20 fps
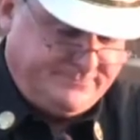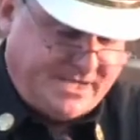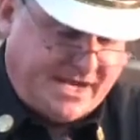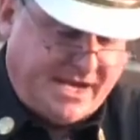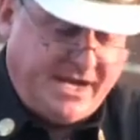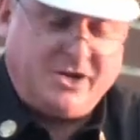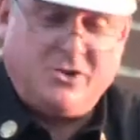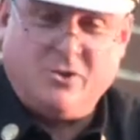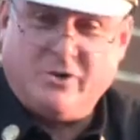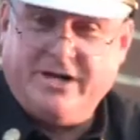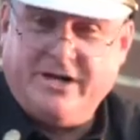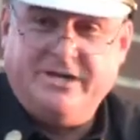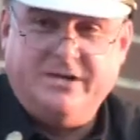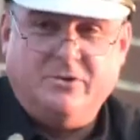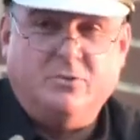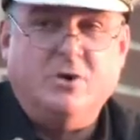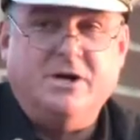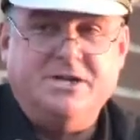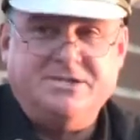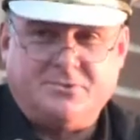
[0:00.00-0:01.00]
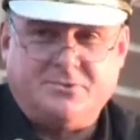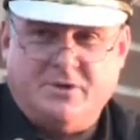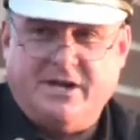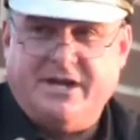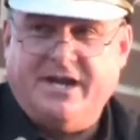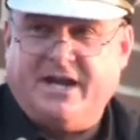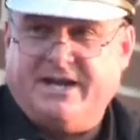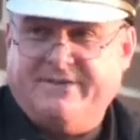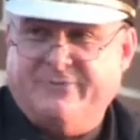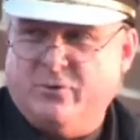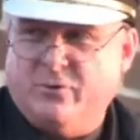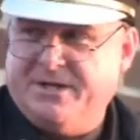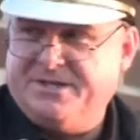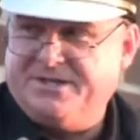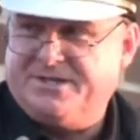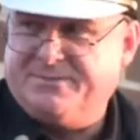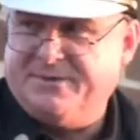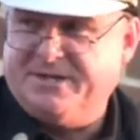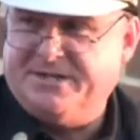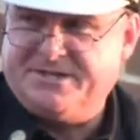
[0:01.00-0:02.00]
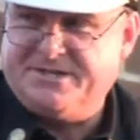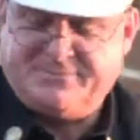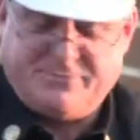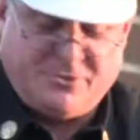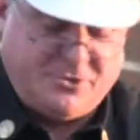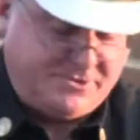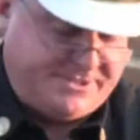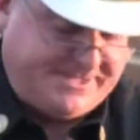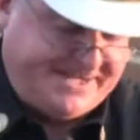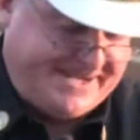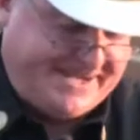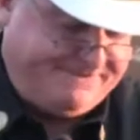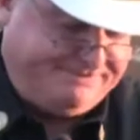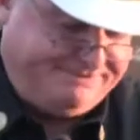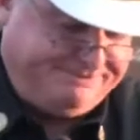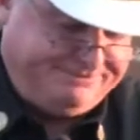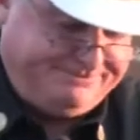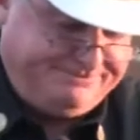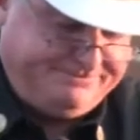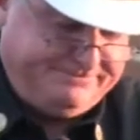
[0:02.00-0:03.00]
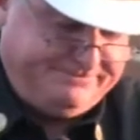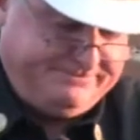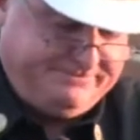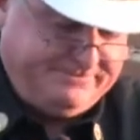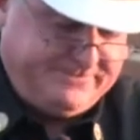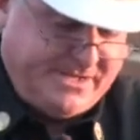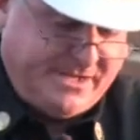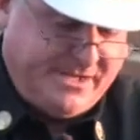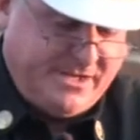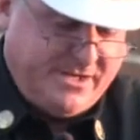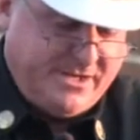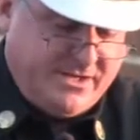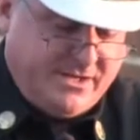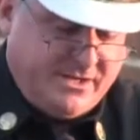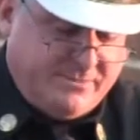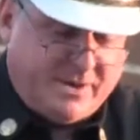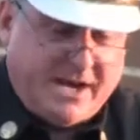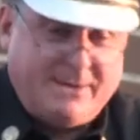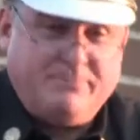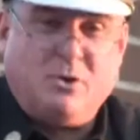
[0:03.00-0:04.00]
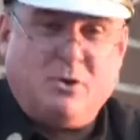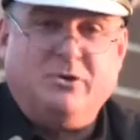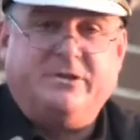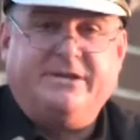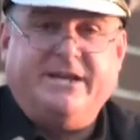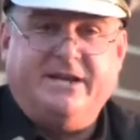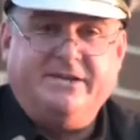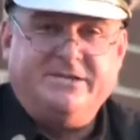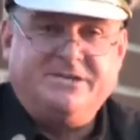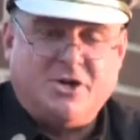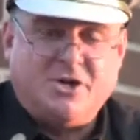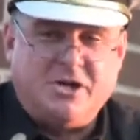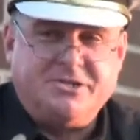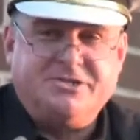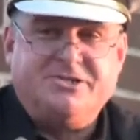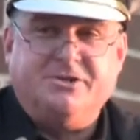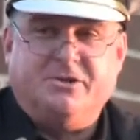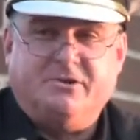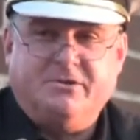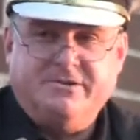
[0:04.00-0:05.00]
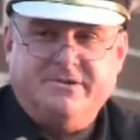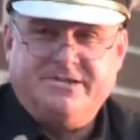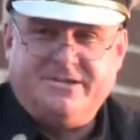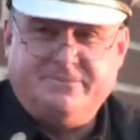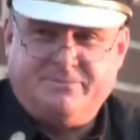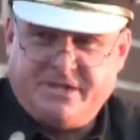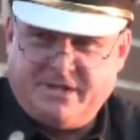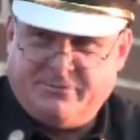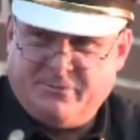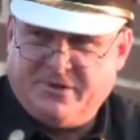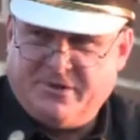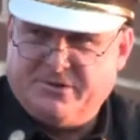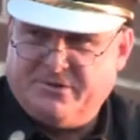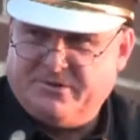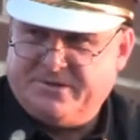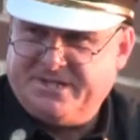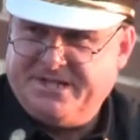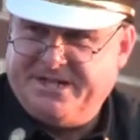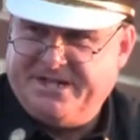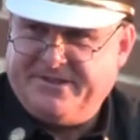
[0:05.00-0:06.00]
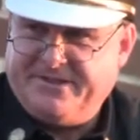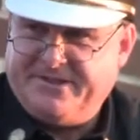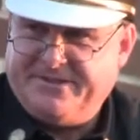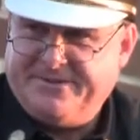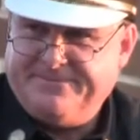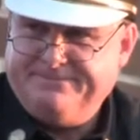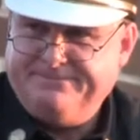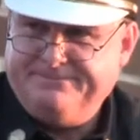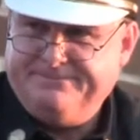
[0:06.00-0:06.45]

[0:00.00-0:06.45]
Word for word: I agreed. It was one heck of a way to spend his birthday. My birthday is also September 13th.